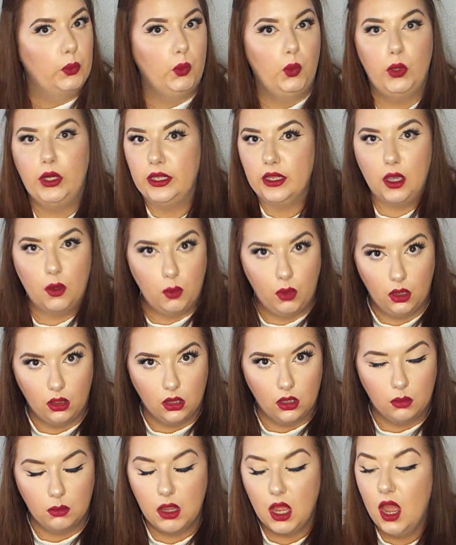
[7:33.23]
We don't want
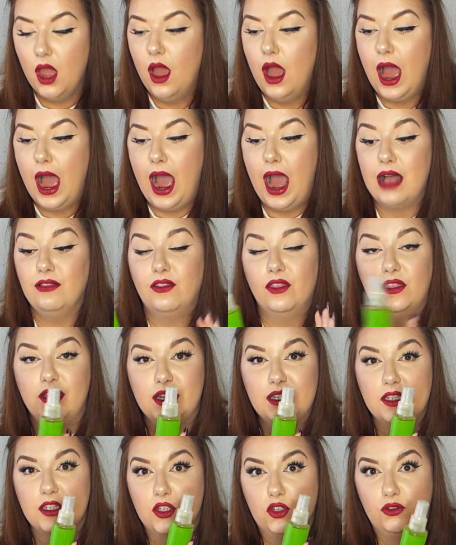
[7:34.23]
them, and
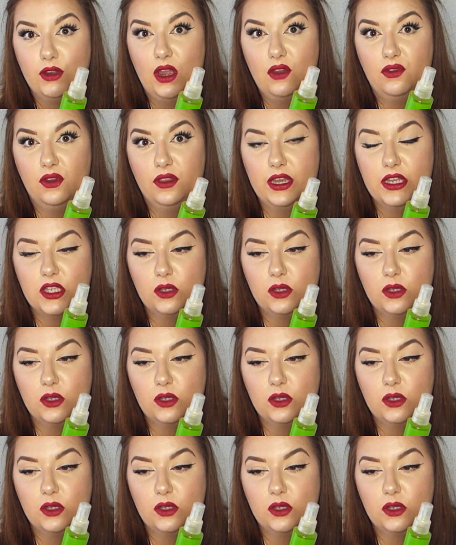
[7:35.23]
this is great for that.